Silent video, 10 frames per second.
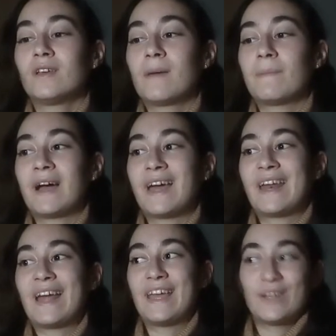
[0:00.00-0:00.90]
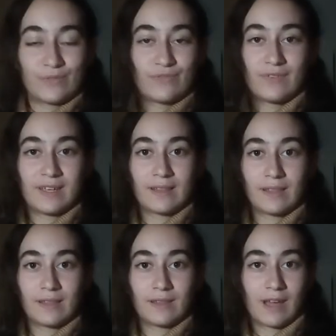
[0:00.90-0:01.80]
But I don't
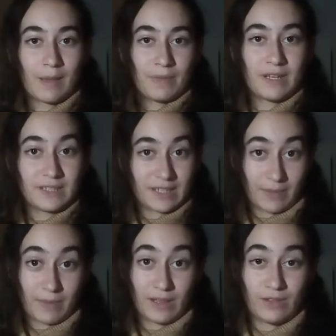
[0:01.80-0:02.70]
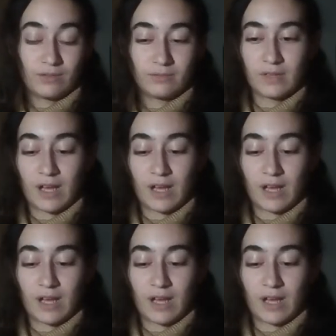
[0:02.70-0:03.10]
feel happiness as a value,